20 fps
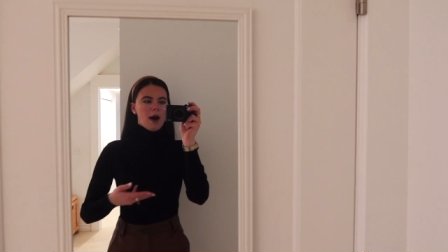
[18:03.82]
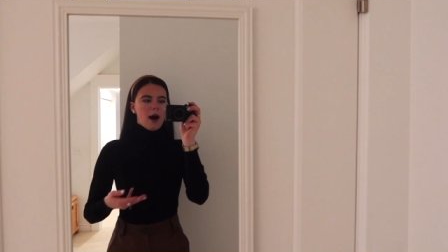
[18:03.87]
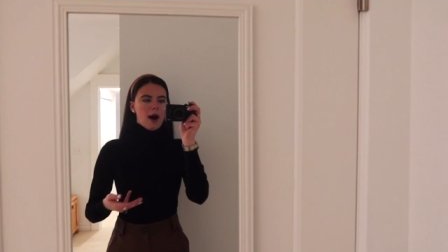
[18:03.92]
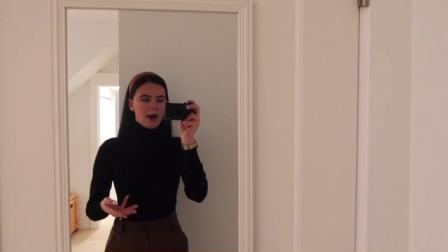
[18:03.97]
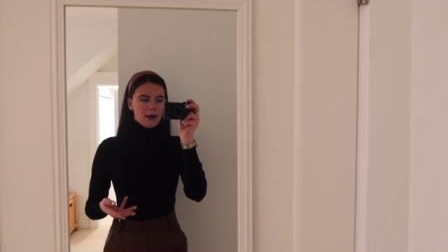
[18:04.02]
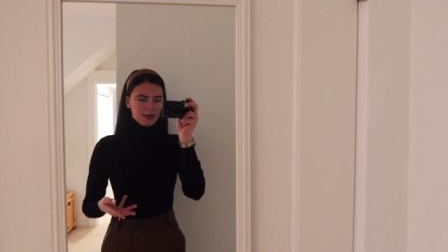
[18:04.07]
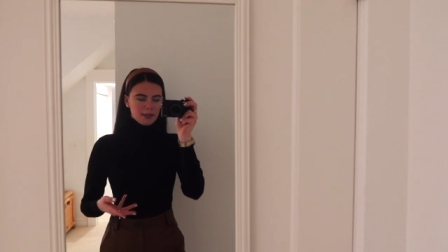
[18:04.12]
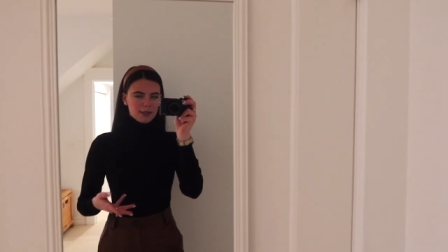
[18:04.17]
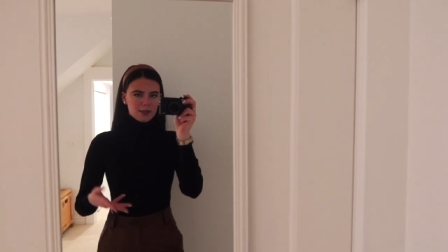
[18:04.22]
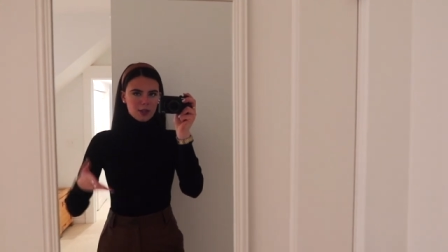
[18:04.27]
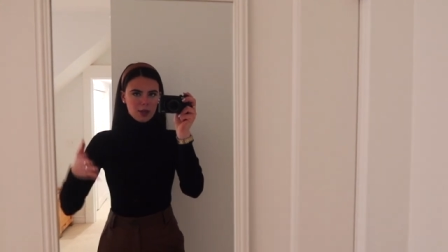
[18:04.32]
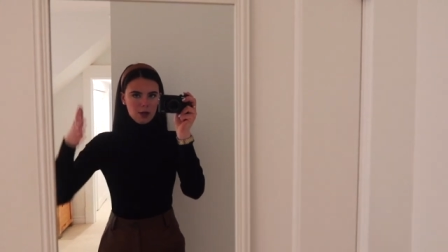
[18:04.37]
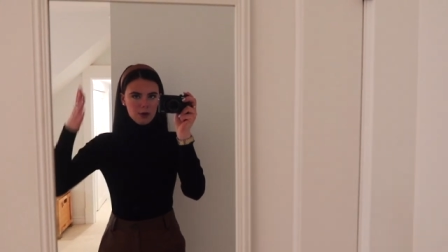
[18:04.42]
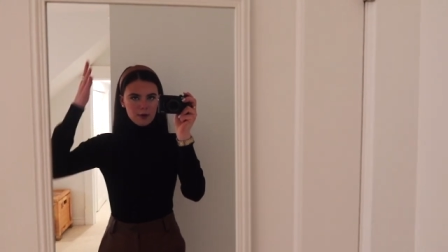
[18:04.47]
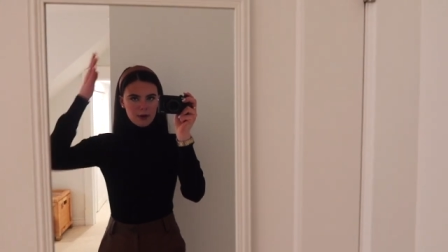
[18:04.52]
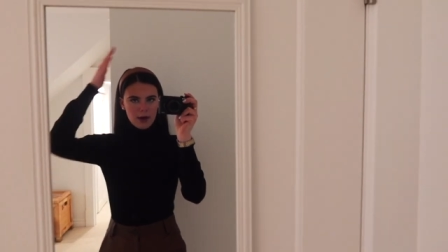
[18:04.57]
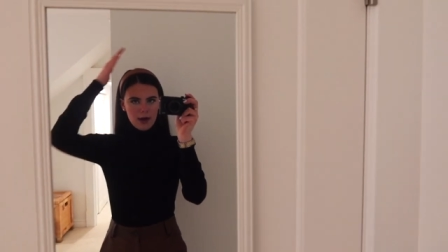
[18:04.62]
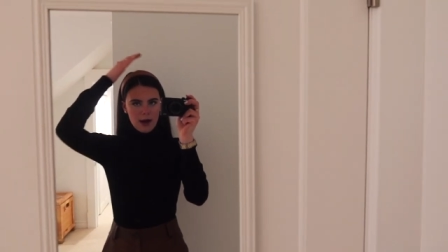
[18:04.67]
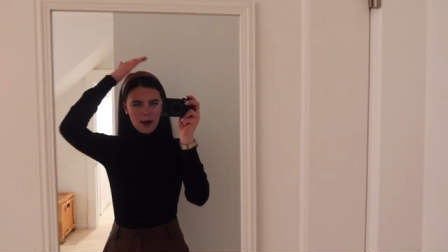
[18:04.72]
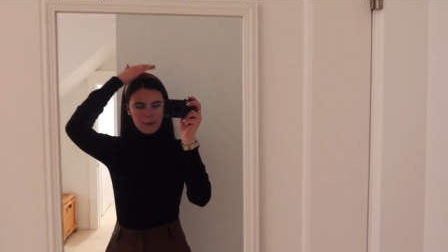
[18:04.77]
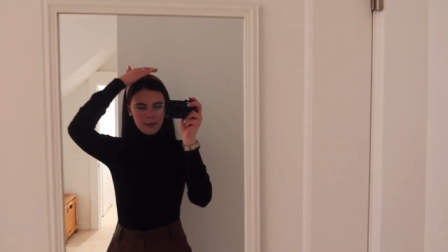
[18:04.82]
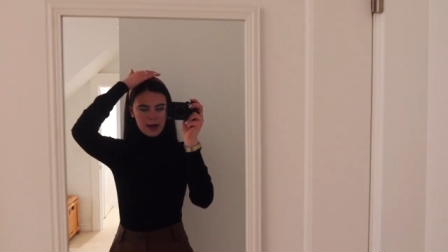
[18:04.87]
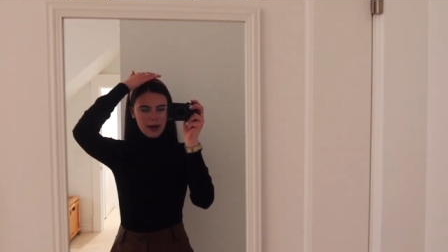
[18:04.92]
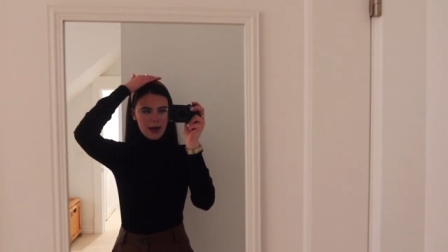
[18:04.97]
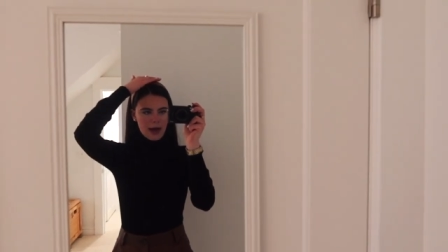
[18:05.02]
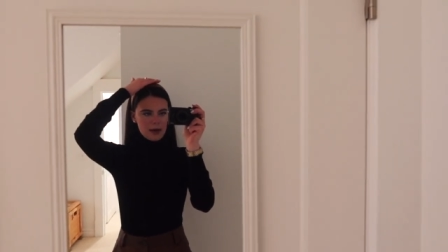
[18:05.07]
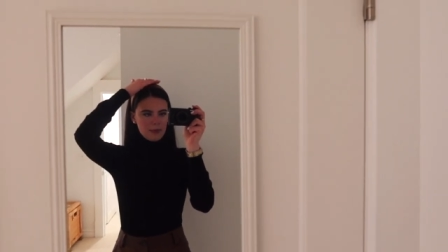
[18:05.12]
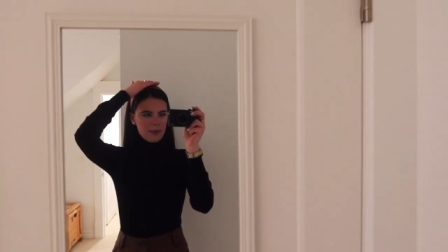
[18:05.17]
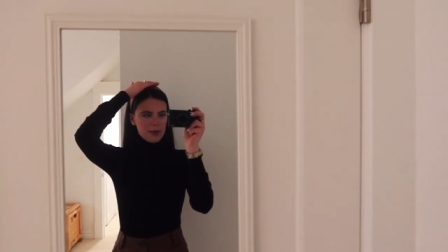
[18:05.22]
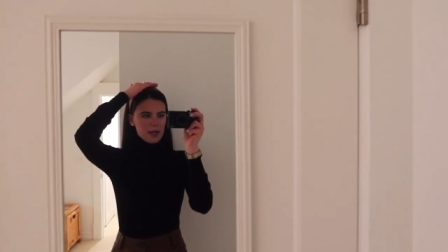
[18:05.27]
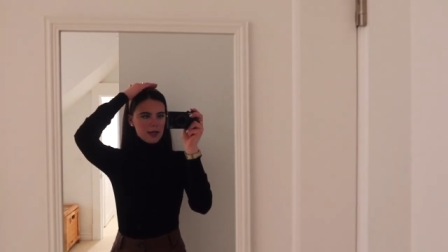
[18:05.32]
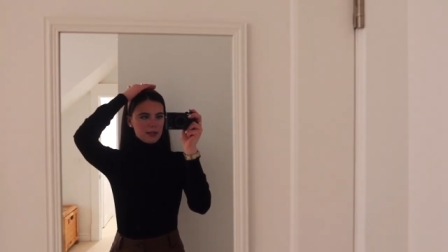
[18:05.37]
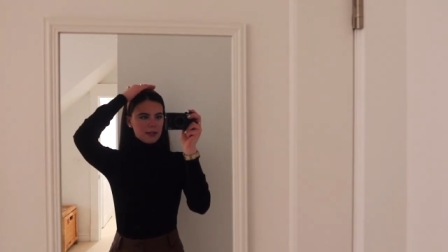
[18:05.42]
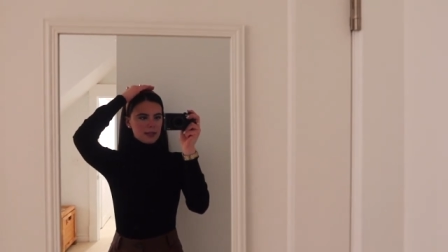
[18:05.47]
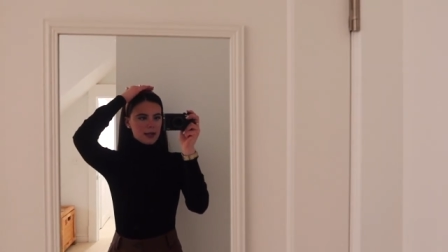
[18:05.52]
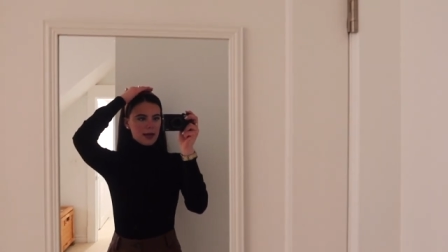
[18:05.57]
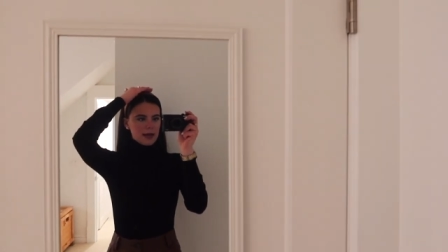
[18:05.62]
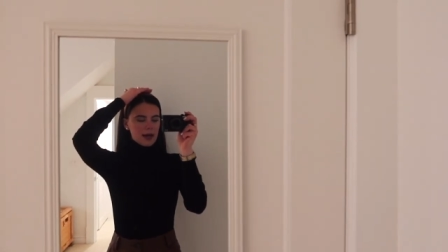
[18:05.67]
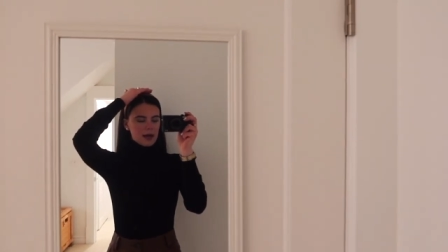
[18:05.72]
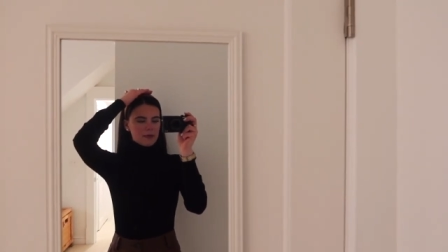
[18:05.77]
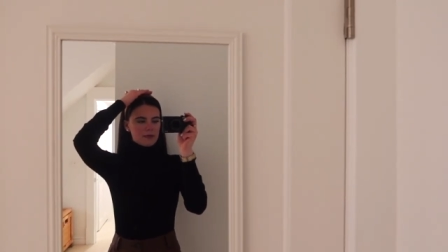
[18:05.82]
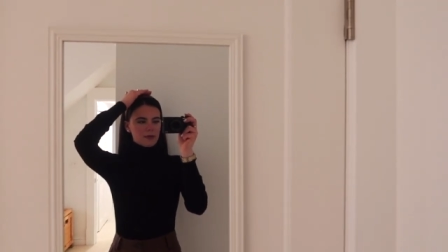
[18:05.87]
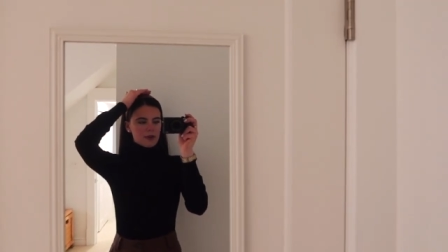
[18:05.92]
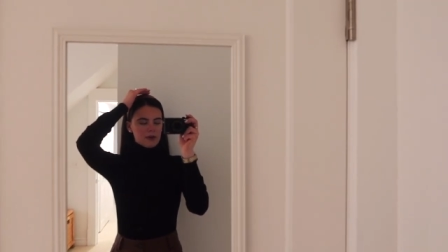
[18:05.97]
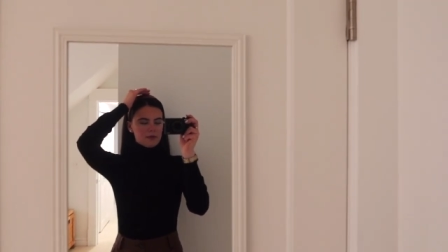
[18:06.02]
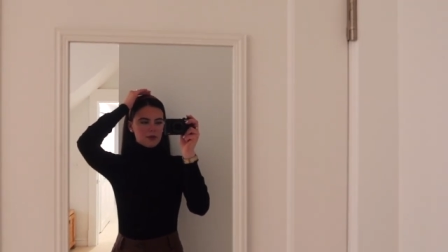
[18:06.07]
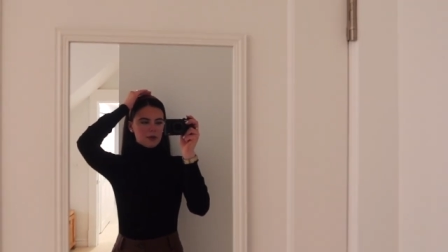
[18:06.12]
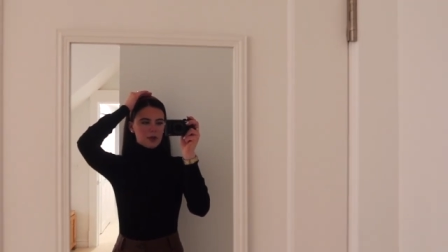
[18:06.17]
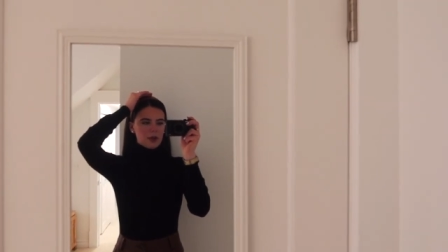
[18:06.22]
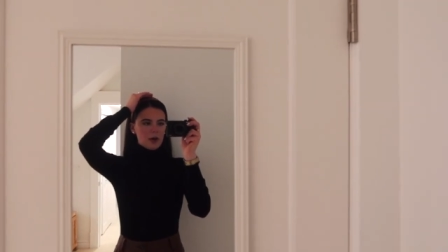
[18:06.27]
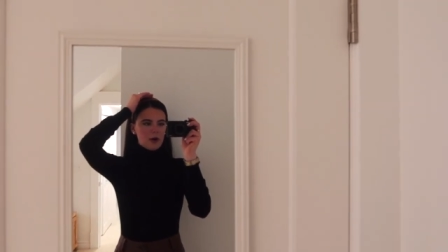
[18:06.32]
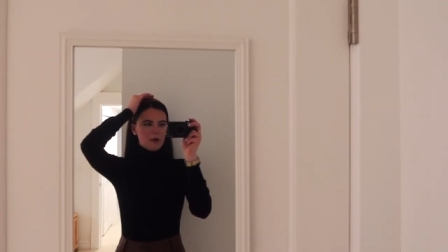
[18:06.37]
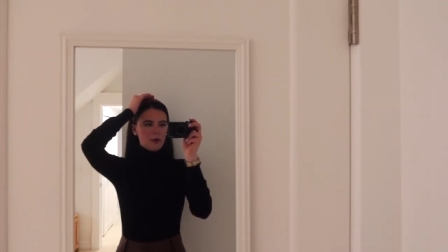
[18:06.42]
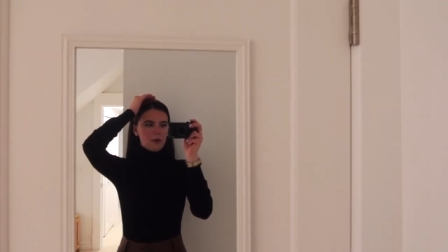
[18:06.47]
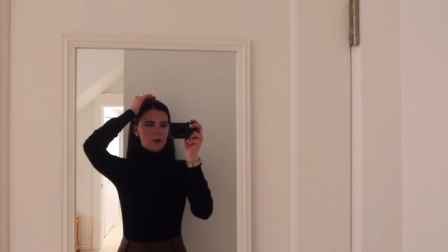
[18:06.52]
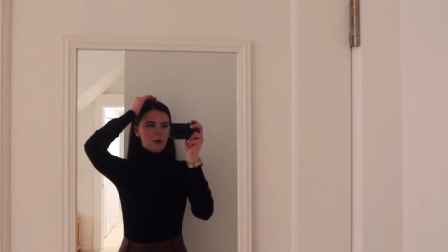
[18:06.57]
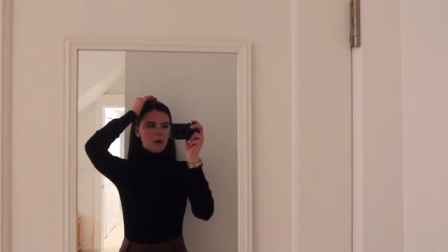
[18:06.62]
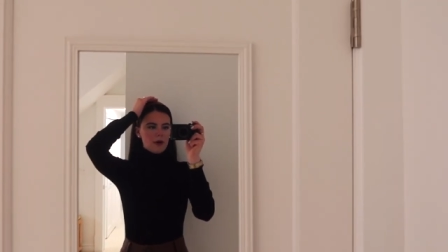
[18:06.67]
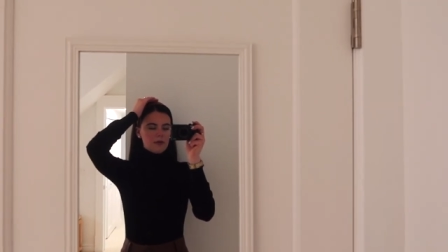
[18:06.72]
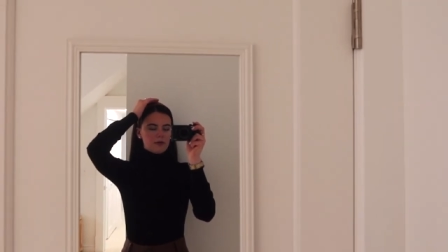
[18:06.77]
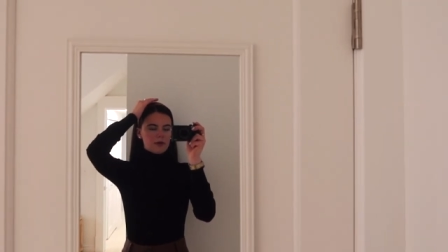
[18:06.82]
on its own. My headband I got forever ago